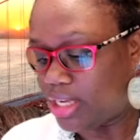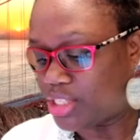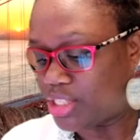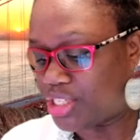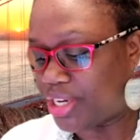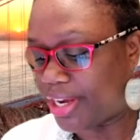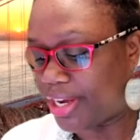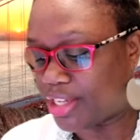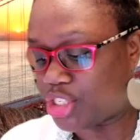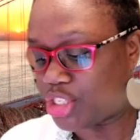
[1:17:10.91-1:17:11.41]

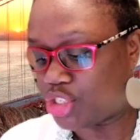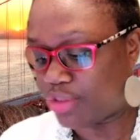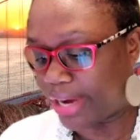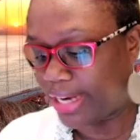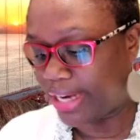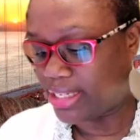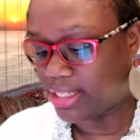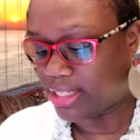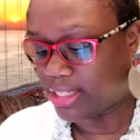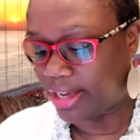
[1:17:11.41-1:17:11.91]
She has
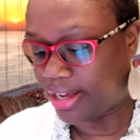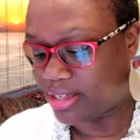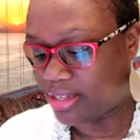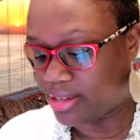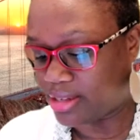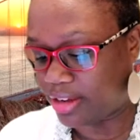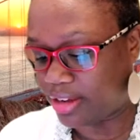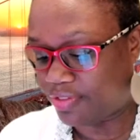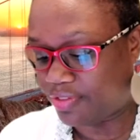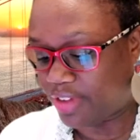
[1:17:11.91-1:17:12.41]
tried to
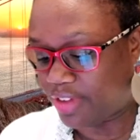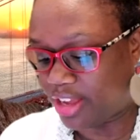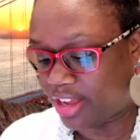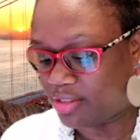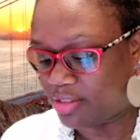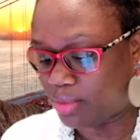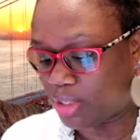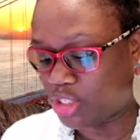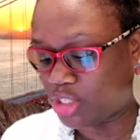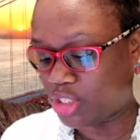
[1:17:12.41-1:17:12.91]
contact
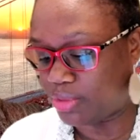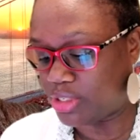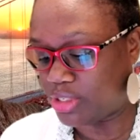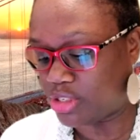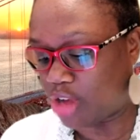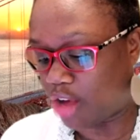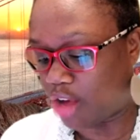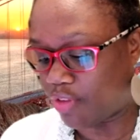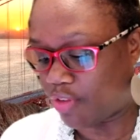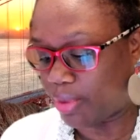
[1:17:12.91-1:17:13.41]
Facebook to
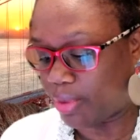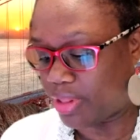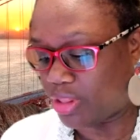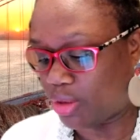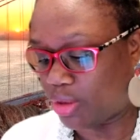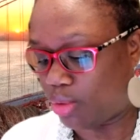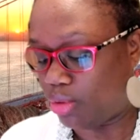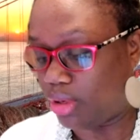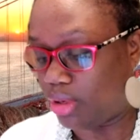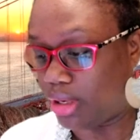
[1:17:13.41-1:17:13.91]
resolve it with
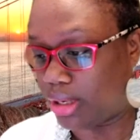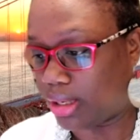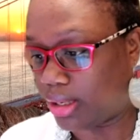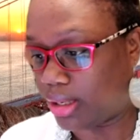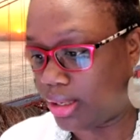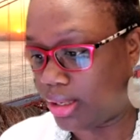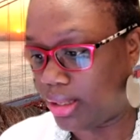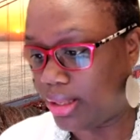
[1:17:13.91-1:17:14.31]
no luck.